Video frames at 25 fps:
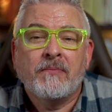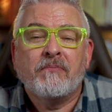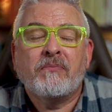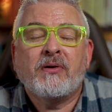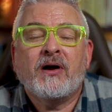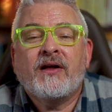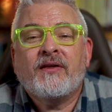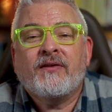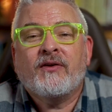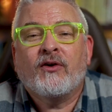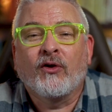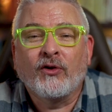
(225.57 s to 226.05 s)

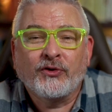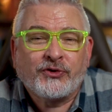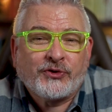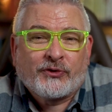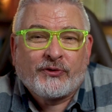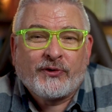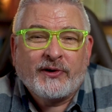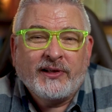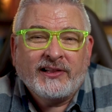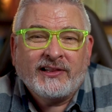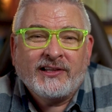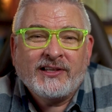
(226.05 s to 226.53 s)
But
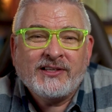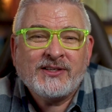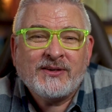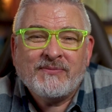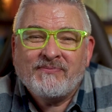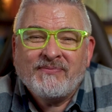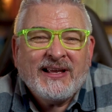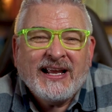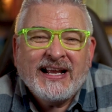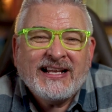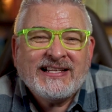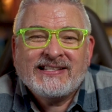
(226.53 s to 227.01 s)

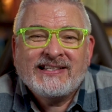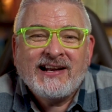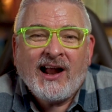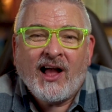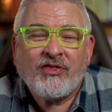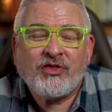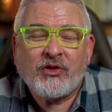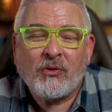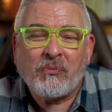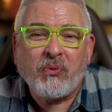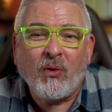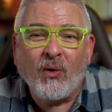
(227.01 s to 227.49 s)
ultra-realism, it's
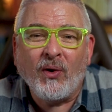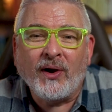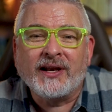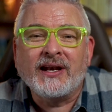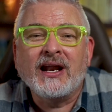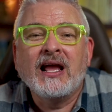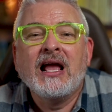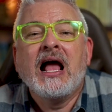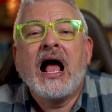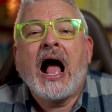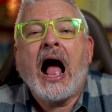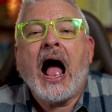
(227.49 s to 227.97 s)
not the
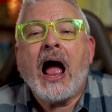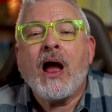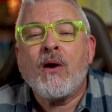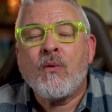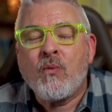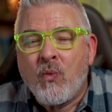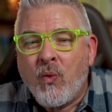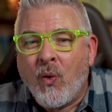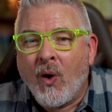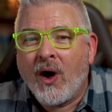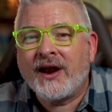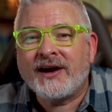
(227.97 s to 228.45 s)
point. I
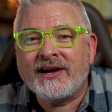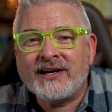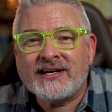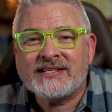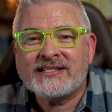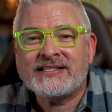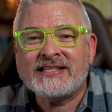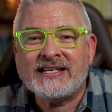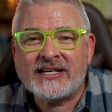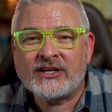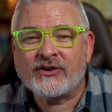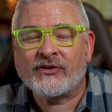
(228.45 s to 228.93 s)
wanted
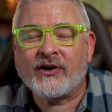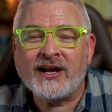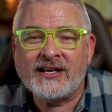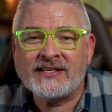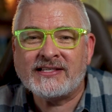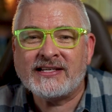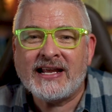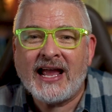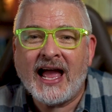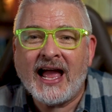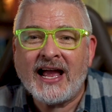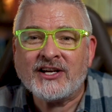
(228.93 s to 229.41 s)
to see
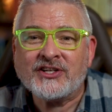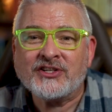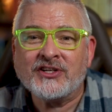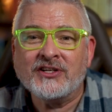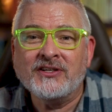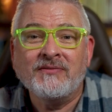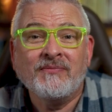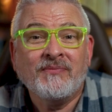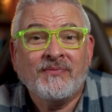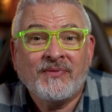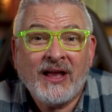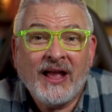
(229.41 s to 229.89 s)
crazy
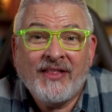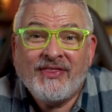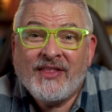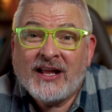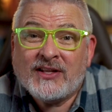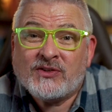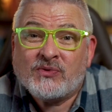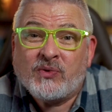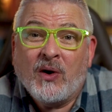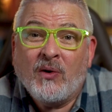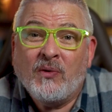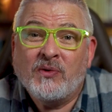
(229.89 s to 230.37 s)
action, and
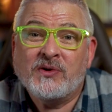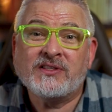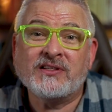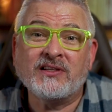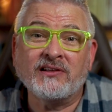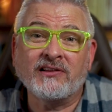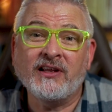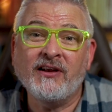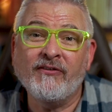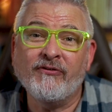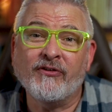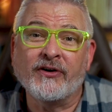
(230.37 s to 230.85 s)
that's what was
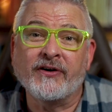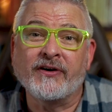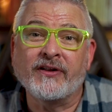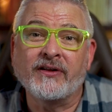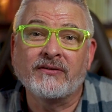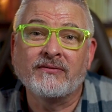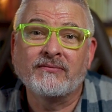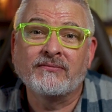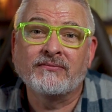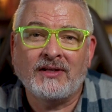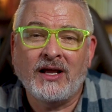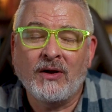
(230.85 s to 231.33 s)
delivered.
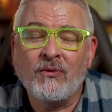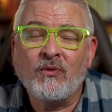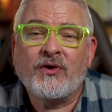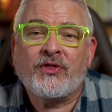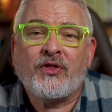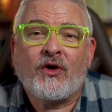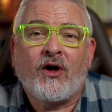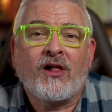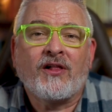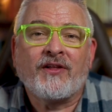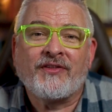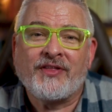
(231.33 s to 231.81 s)
And
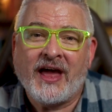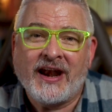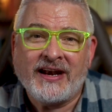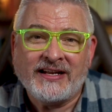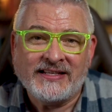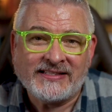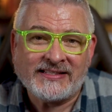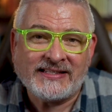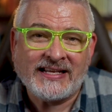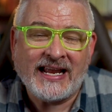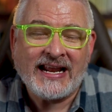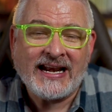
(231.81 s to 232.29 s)
with all of that
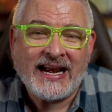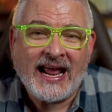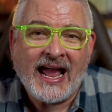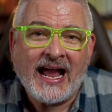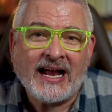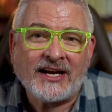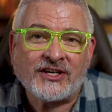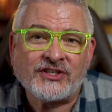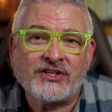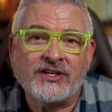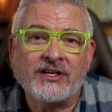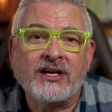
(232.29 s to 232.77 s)
insane
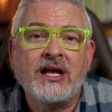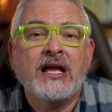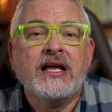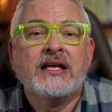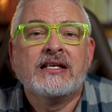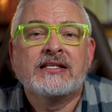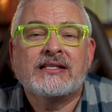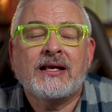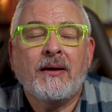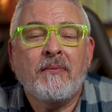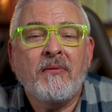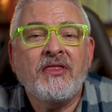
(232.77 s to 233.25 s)
action,
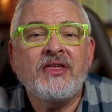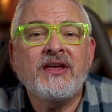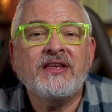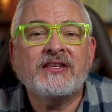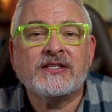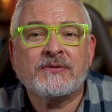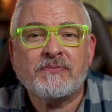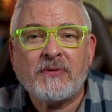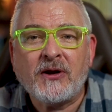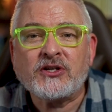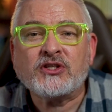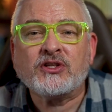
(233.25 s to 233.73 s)
some of the
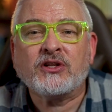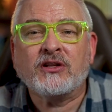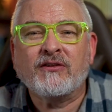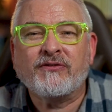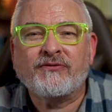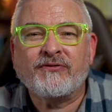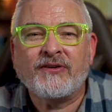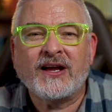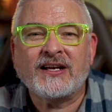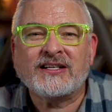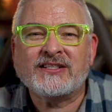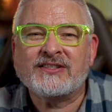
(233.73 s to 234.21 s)
special
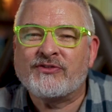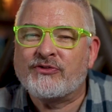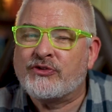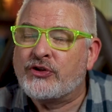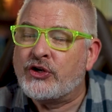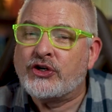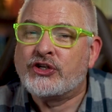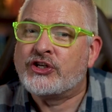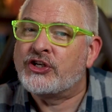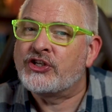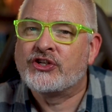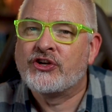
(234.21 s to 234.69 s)
effects,
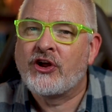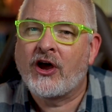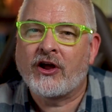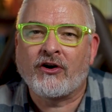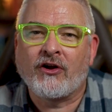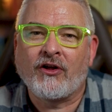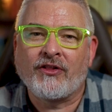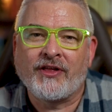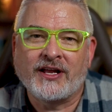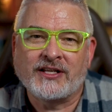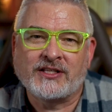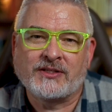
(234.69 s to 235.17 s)
they're just not
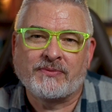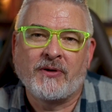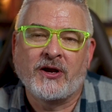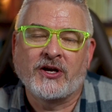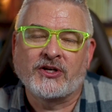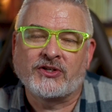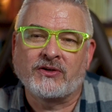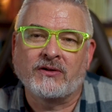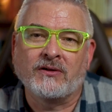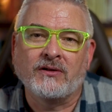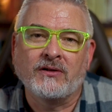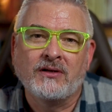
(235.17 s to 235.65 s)
all that
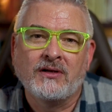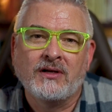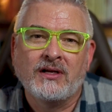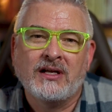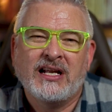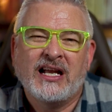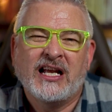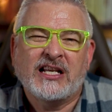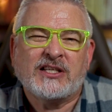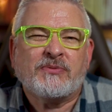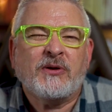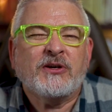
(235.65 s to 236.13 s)
special.
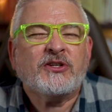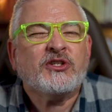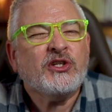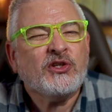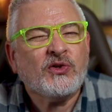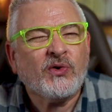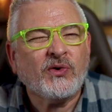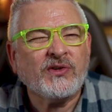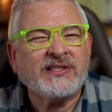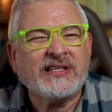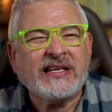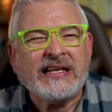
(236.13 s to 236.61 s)
Especially
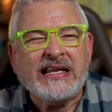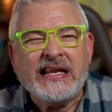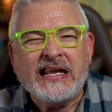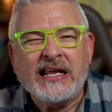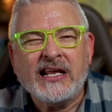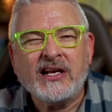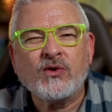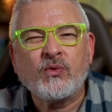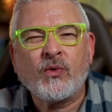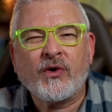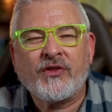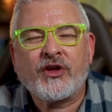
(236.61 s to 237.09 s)
towards the
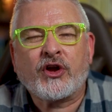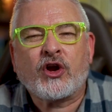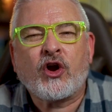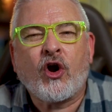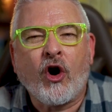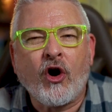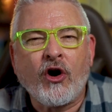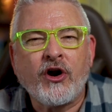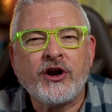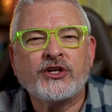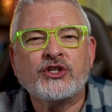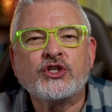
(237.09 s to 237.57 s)
end where the
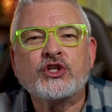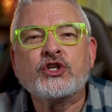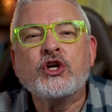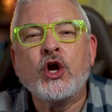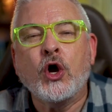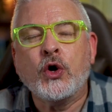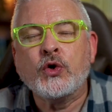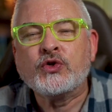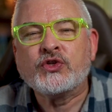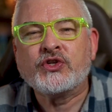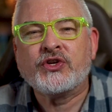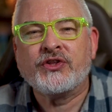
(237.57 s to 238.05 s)
carnage
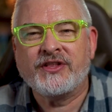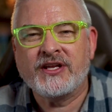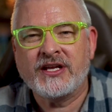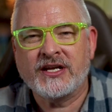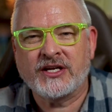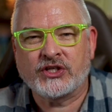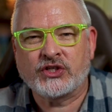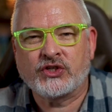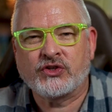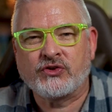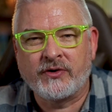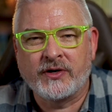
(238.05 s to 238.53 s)
goes to the
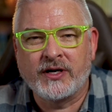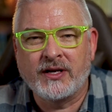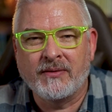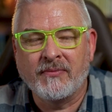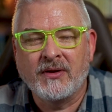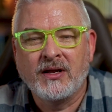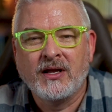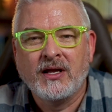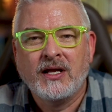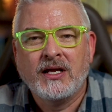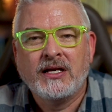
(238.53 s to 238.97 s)
extreme.